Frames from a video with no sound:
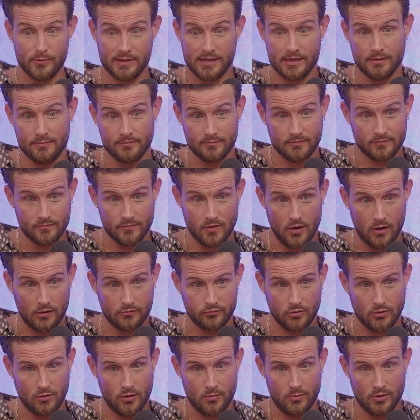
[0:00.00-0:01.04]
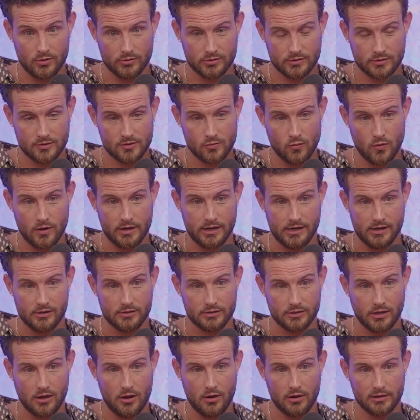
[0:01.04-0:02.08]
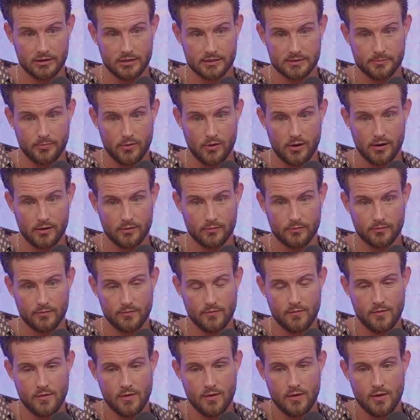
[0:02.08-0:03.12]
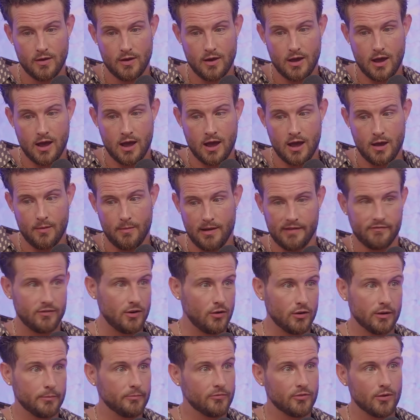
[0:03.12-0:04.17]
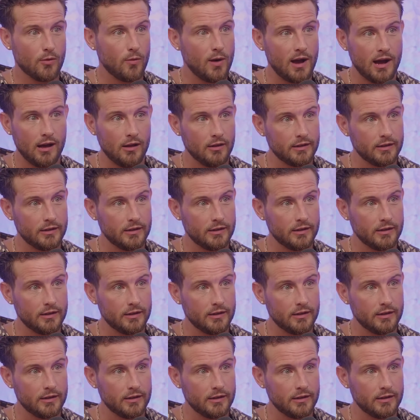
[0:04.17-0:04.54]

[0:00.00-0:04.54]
him almost 20 years ago at this point. I've known him for a while.